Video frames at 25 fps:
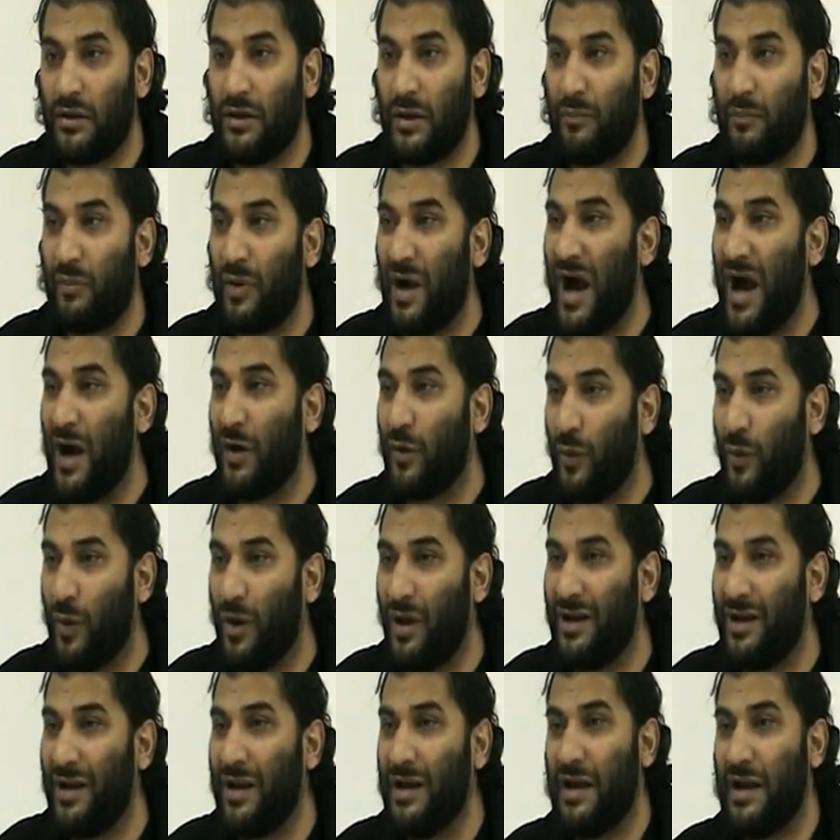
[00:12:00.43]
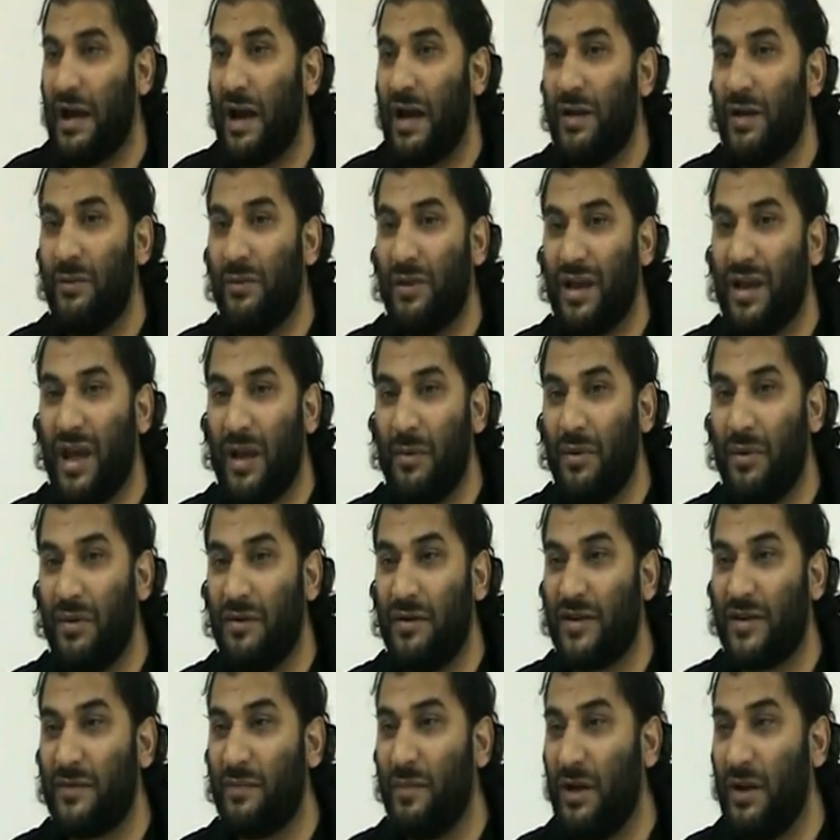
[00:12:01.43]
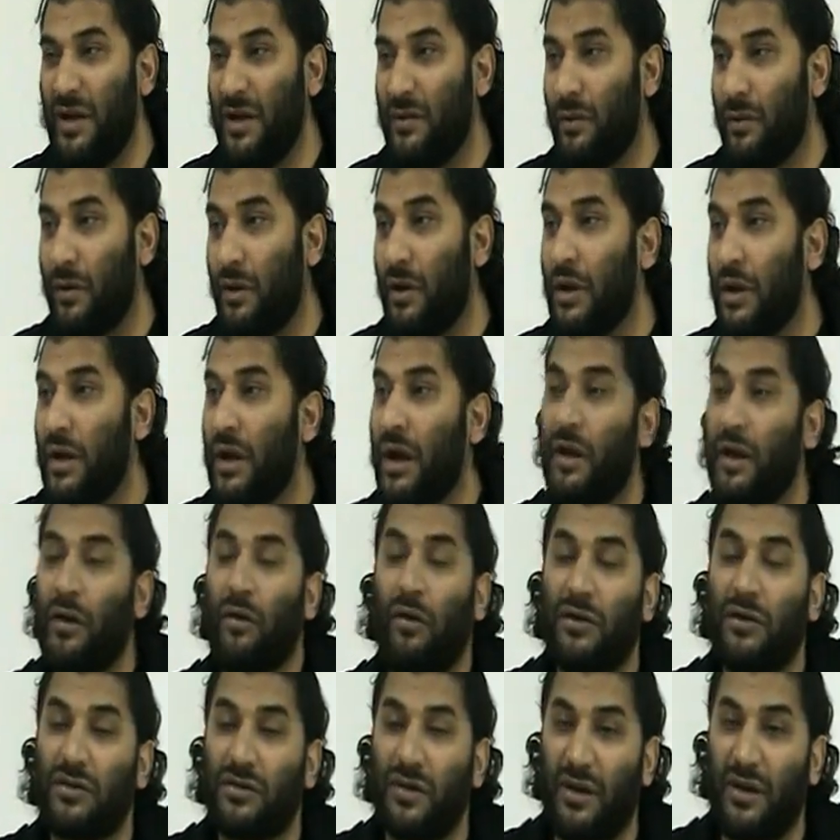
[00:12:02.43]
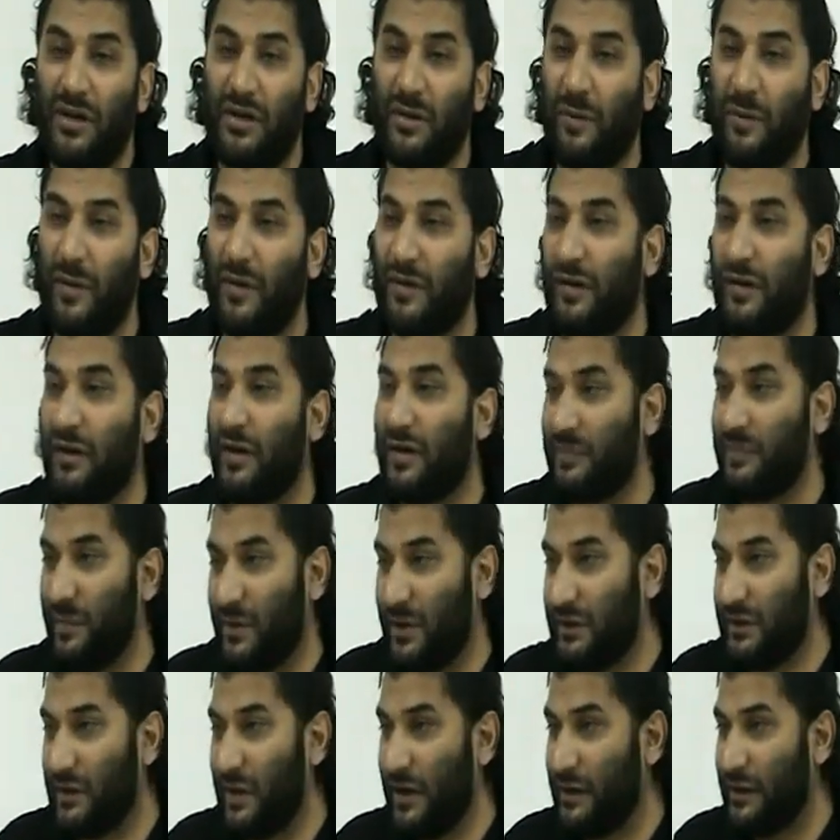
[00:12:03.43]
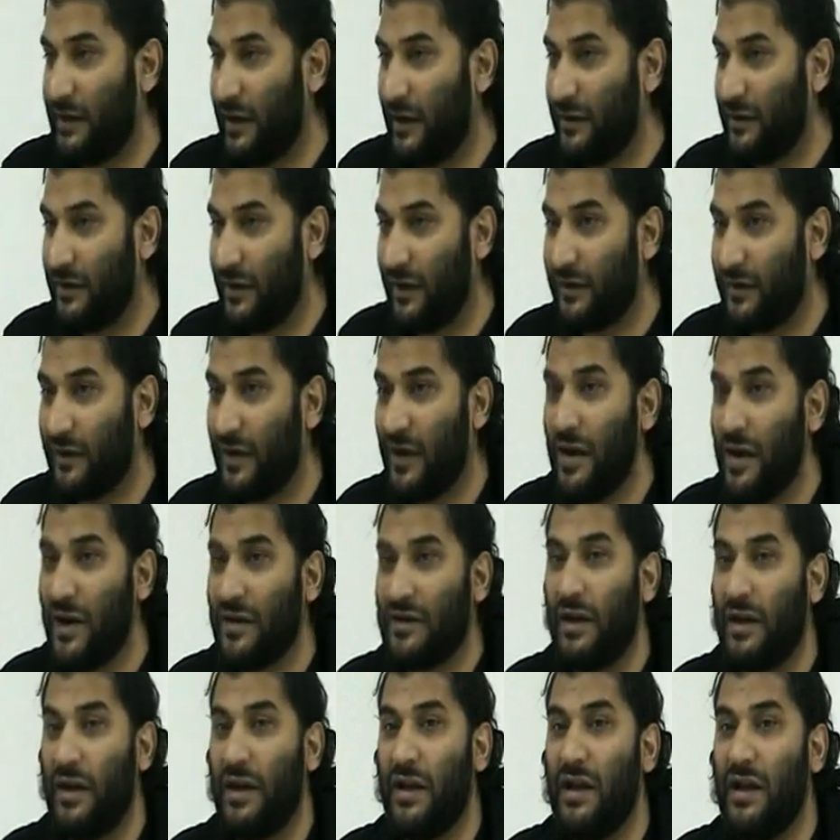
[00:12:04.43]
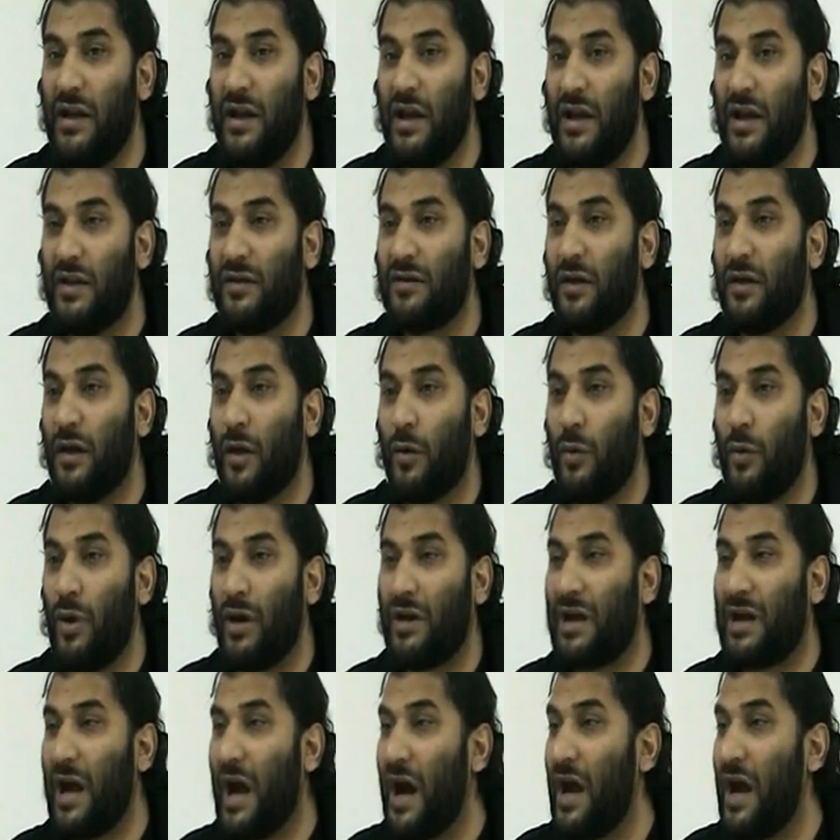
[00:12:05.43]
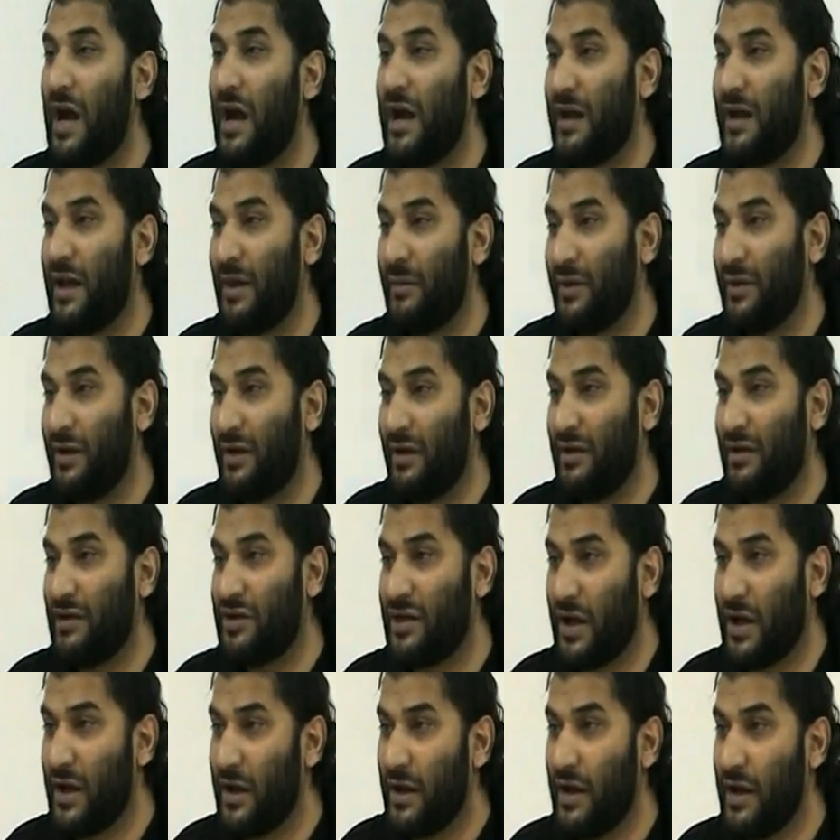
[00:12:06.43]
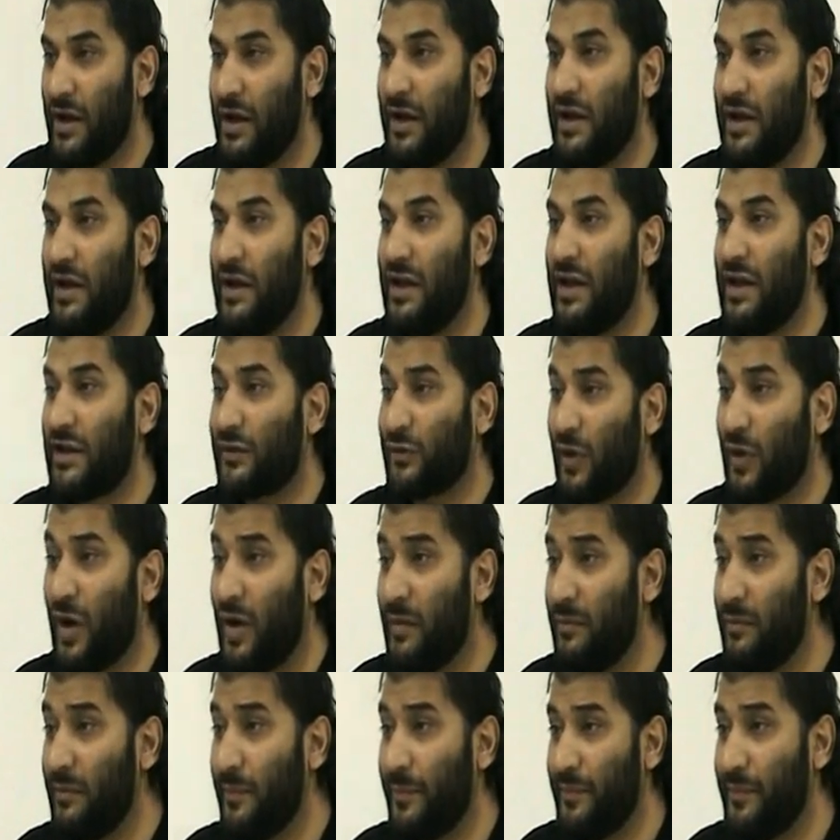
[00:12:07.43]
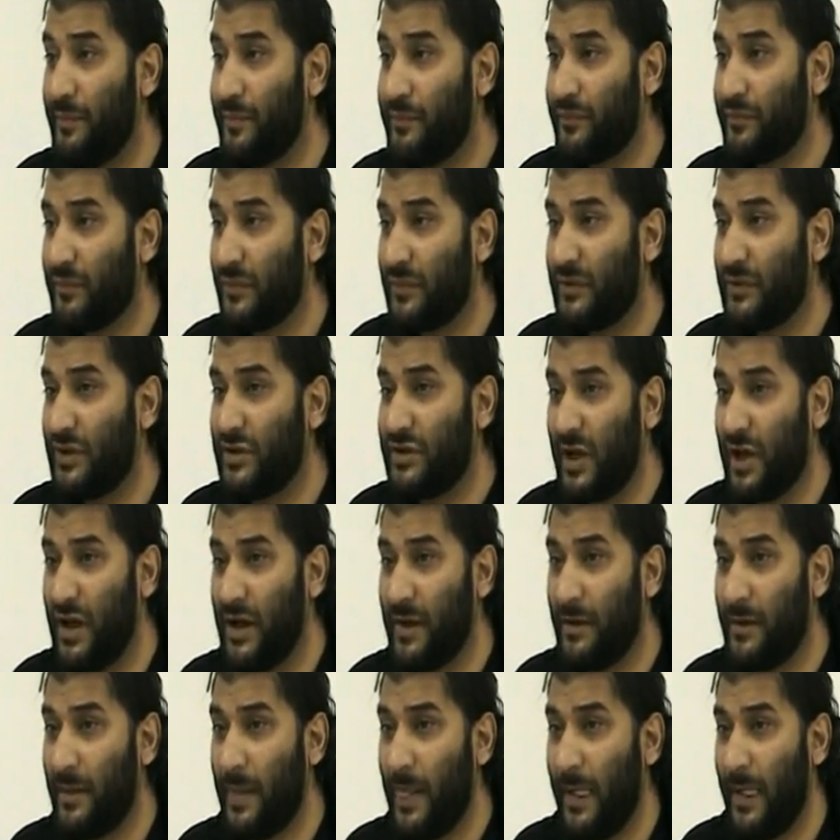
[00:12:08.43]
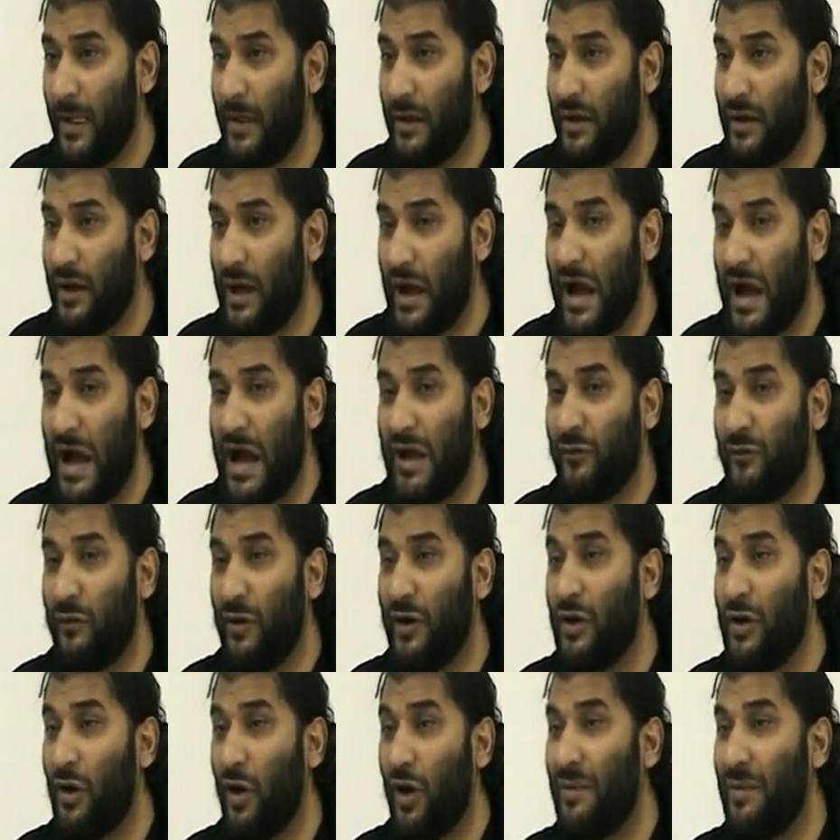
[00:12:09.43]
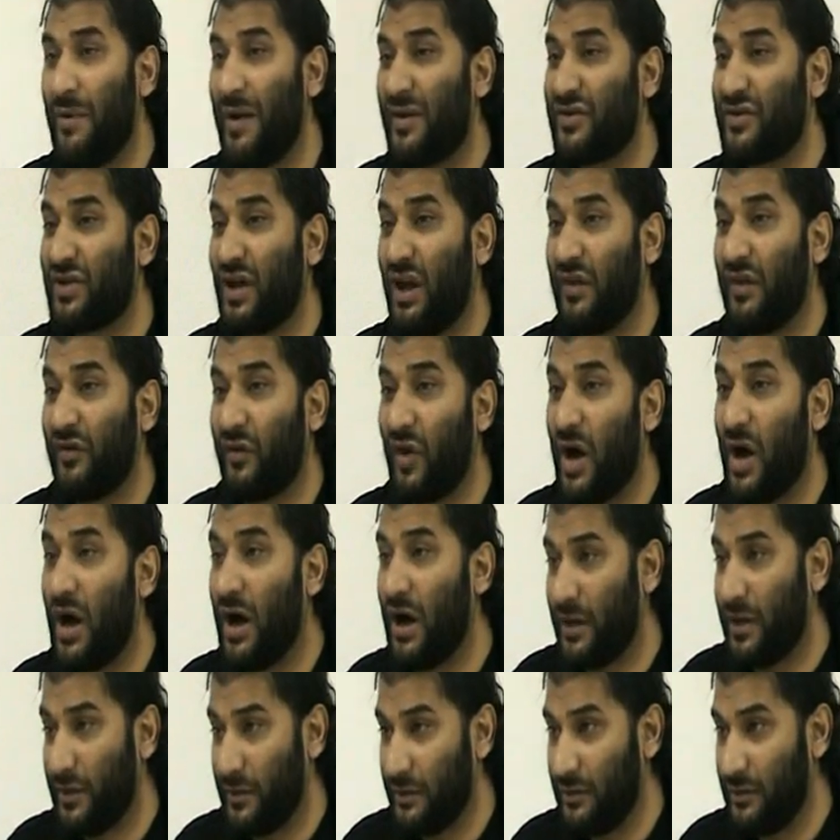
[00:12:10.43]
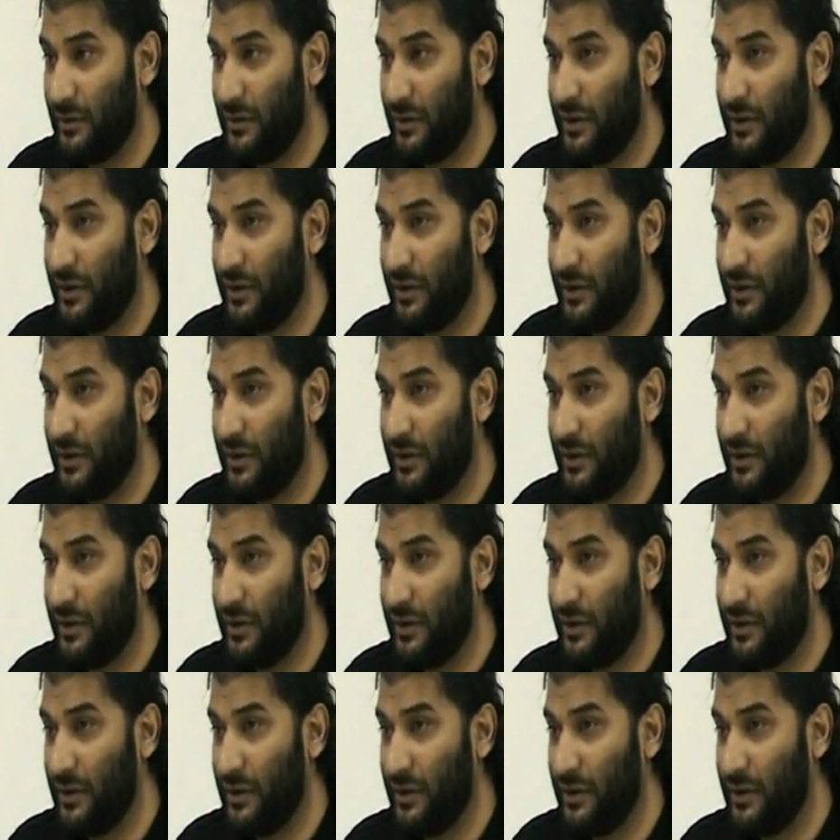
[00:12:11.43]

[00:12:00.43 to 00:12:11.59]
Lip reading: the proud one, and he became a disbeliever. And also another place Allah subhanahu wa ta'ala tells us that he is wa kana min al-jinn. He is from the jinn, and we know him as shaytan.